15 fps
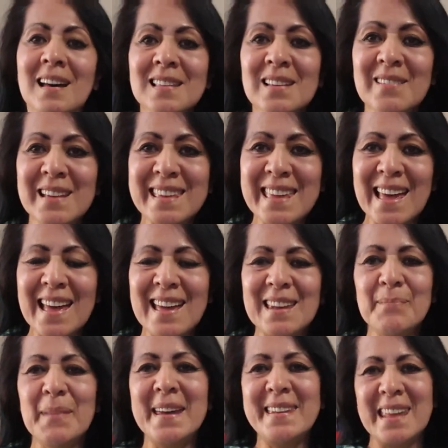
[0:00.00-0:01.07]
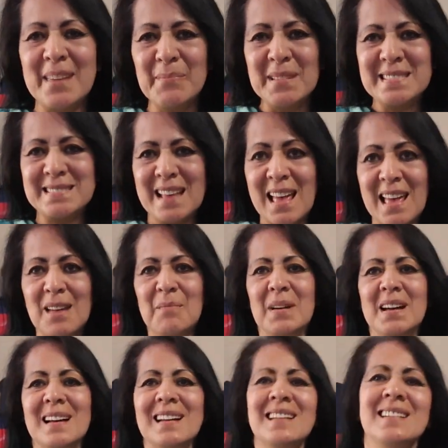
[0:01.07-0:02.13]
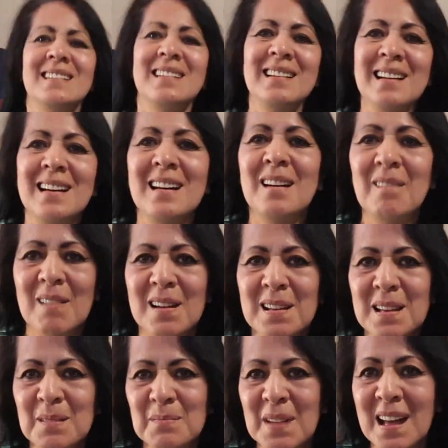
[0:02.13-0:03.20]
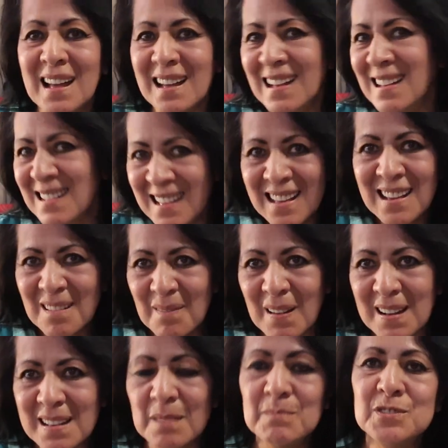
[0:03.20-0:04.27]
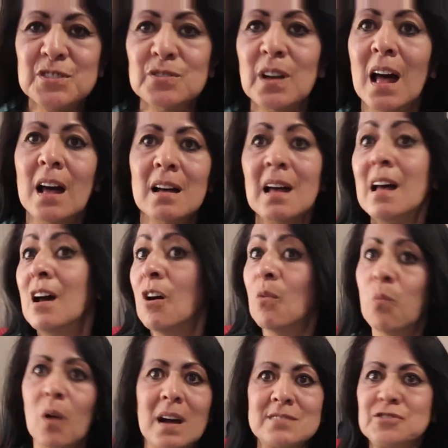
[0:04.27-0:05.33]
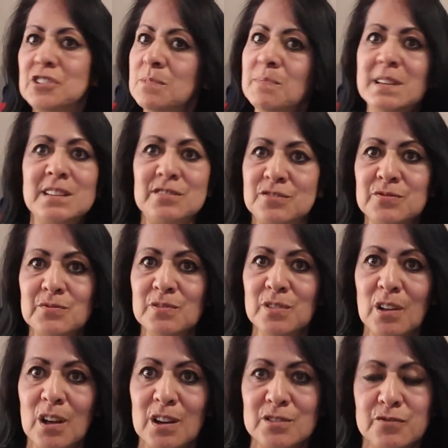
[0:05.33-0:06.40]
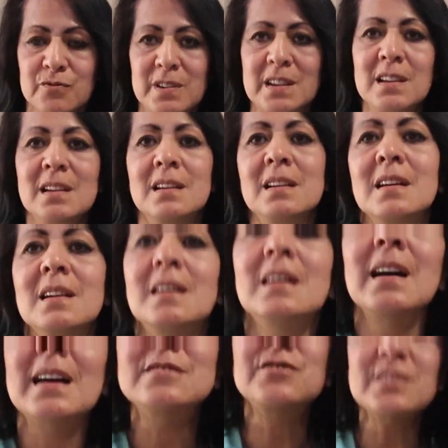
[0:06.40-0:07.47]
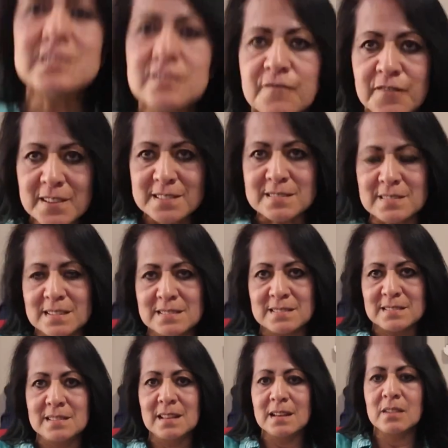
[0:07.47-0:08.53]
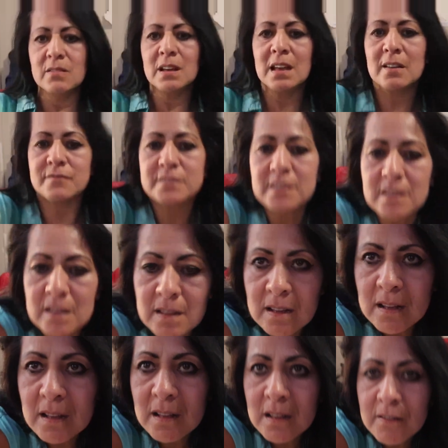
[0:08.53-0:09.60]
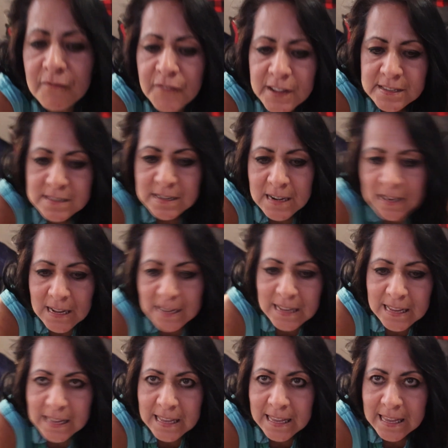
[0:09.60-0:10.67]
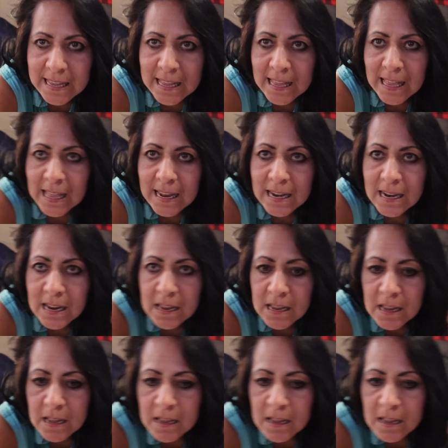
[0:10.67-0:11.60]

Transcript: Hello again. My name is Emma. Welcome to watching me do laundry. I just fixed this and now I have to fix it again.